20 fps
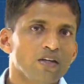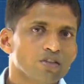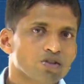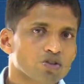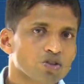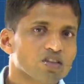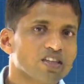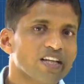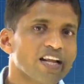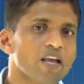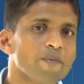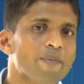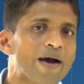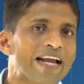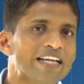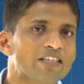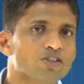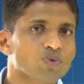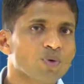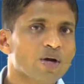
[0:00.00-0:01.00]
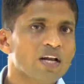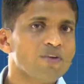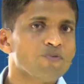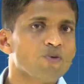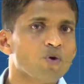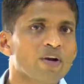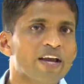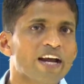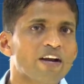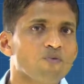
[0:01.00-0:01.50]
So 3 by 12,
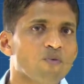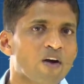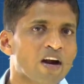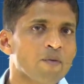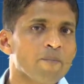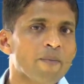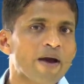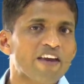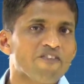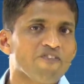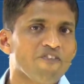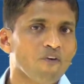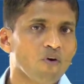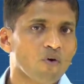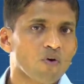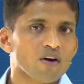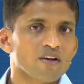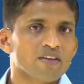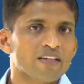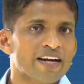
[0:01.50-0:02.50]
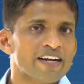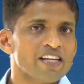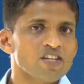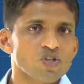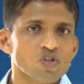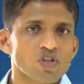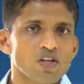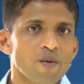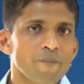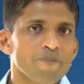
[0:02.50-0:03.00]
you will get 1 by 4. That
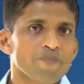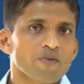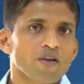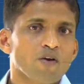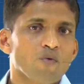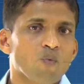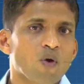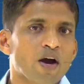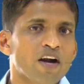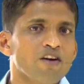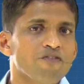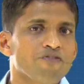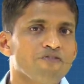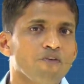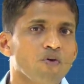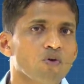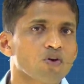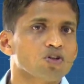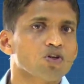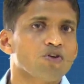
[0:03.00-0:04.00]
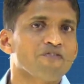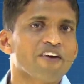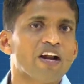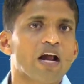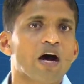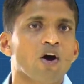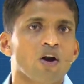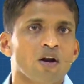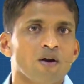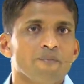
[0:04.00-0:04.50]
is 1/4 of an
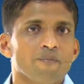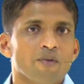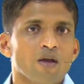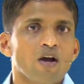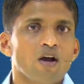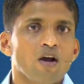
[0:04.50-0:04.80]
hour.